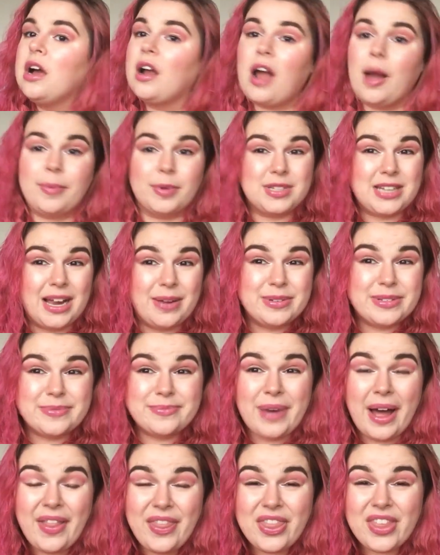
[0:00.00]
a couple times a
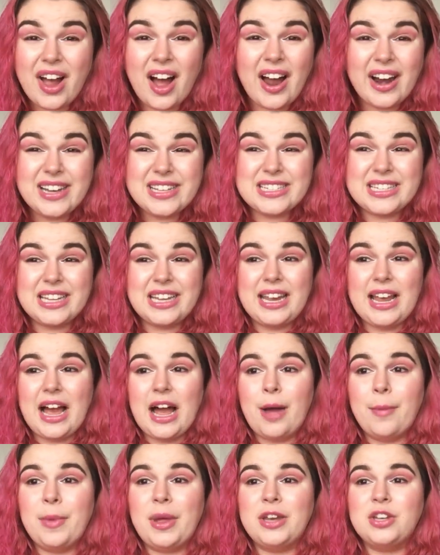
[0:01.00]
month, honestly,
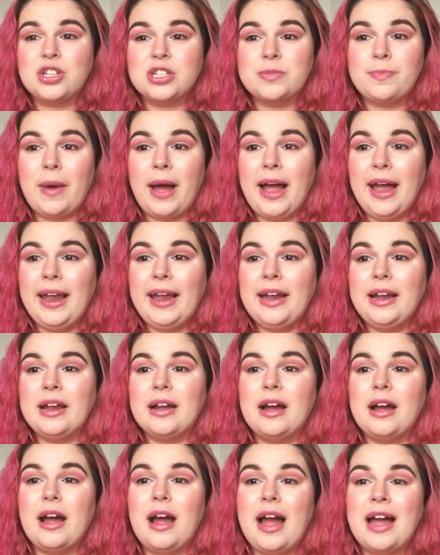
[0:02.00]
and just
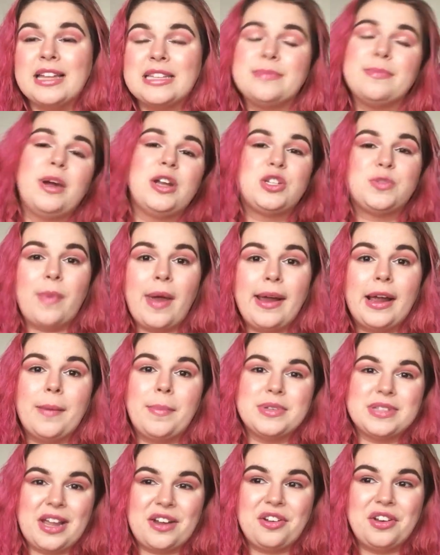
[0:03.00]
buying as much
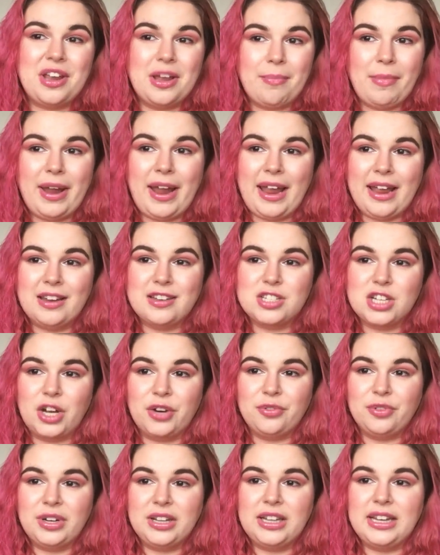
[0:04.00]
makeup as I could get my hands
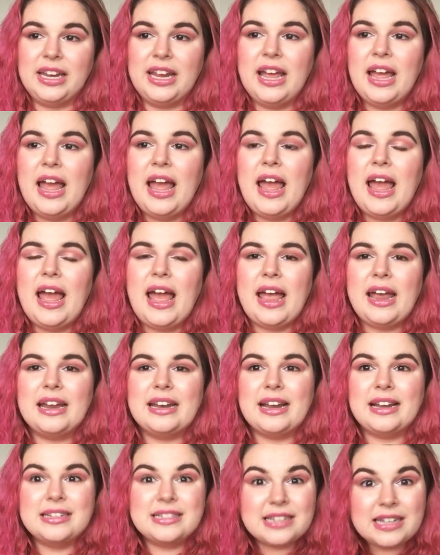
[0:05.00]
on, really.
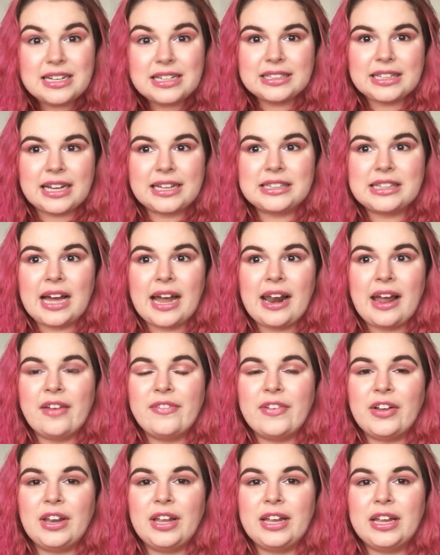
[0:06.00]
And I didn't like that.
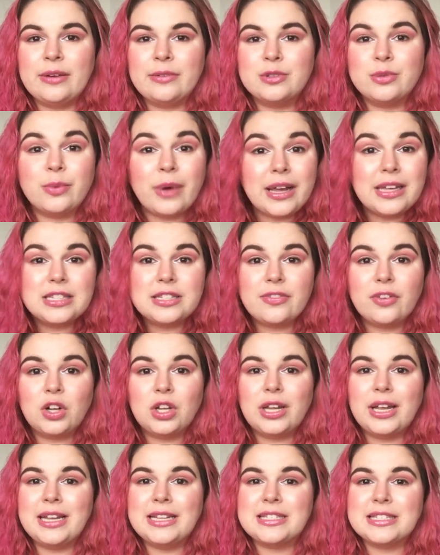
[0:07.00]
I felt like it was
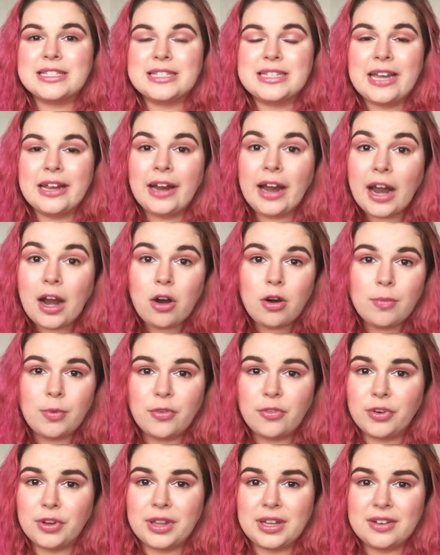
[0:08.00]
wasteful. It's
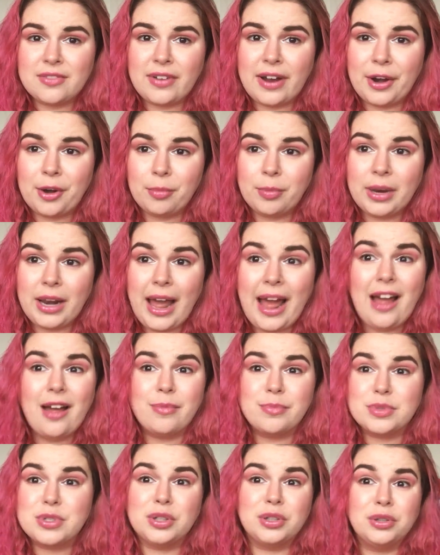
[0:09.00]
terrible for the environment.
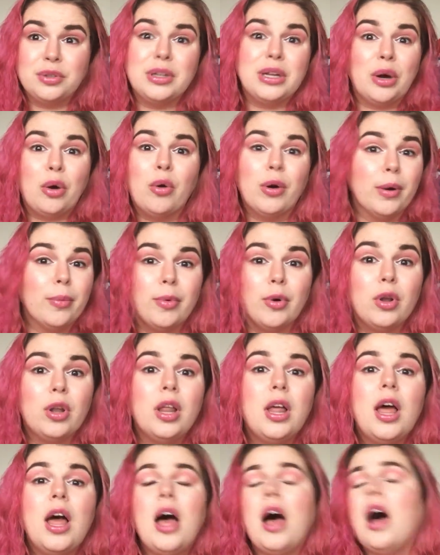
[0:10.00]
Absolutely horrible.